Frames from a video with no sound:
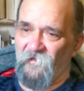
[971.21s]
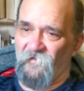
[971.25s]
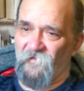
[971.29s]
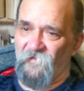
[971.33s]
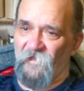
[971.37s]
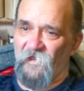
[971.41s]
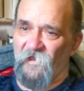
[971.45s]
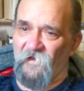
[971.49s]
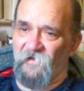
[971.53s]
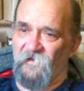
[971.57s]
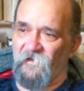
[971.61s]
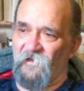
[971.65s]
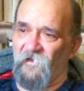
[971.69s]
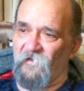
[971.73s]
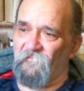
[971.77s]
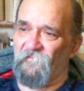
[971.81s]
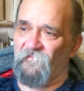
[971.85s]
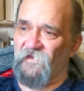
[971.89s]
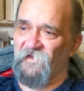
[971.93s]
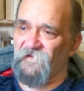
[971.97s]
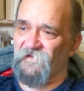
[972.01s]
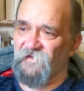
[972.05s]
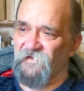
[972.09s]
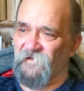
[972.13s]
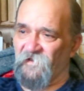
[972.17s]
than a
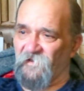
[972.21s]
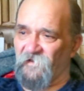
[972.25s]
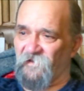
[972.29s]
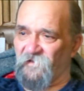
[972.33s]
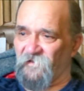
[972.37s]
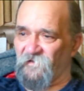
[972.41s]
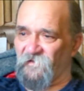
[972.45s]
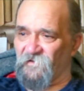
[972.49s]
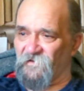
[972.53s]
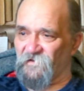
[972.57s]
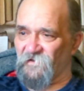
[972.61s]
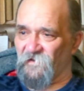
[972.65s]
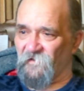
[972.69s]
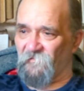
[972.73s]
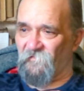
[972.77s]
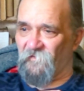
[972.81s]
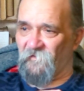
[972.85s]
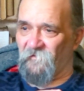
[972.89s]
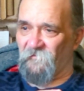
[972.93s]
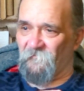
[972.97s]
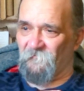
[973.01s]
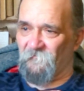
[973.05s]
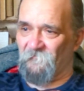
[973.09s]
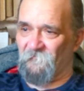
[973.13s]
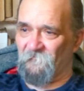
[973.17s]
piss-taking ship.
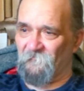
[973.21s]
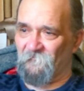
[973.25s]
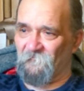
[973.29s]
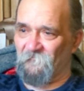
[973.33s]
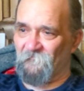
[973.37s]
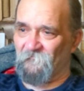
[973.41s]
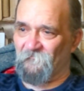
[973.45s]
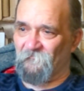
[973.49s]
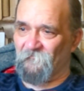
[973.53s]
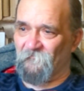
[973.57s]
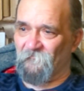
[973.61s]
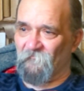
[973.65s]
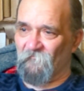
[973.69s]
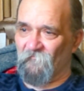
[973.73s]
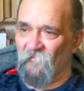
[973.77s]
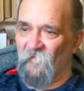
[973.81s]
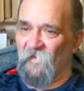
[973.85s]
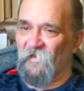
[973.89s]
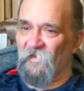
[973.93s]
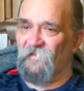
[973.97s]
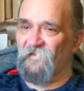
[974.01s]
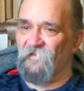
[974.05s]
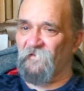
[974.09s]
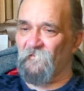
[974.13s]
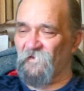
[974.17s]

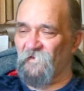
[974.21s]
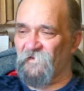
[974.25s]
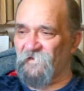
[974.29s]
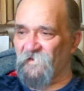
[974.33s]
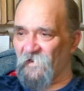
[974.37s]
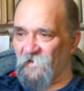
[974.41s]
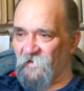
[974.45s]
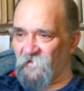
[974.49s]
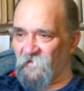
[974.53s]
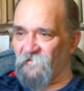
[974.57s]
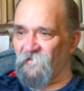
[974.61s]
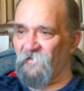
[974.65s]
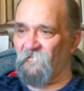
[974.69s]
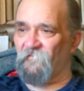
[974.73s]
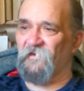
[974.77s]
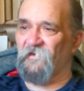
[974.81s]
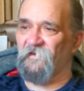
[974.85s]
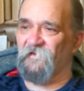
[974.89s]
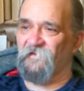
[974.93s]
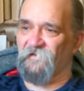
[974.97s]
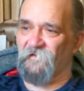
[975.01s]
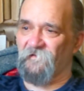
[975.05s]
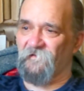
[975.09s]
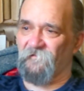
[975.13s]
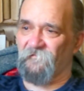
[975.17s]
They were taking the
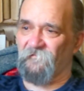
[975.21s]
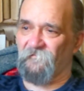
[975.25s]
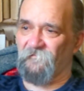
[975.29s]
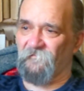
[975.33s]
piss.